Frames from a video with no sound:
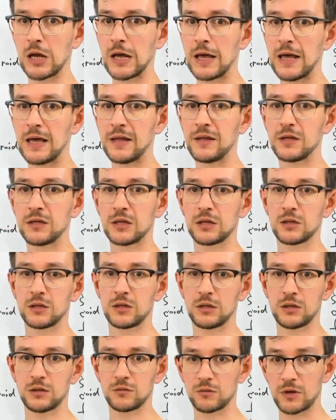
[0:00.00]
And
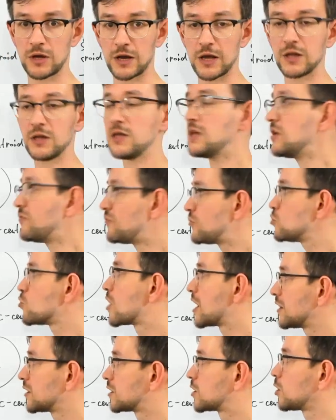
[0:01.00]
again, if you
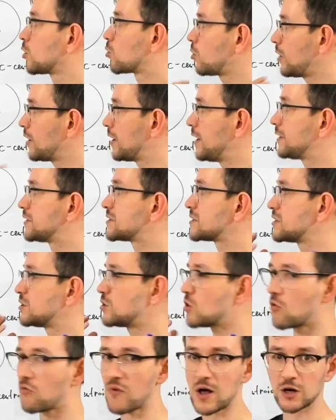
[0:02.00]
can calculate
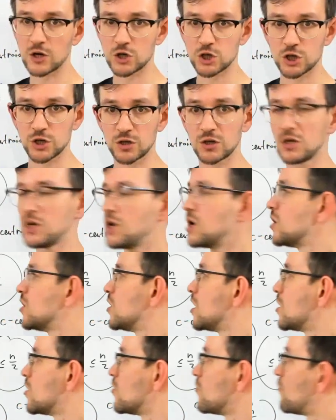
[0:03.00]
your function
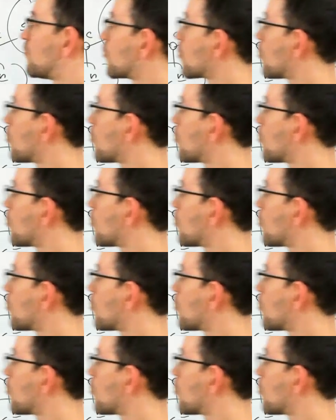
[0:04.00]
for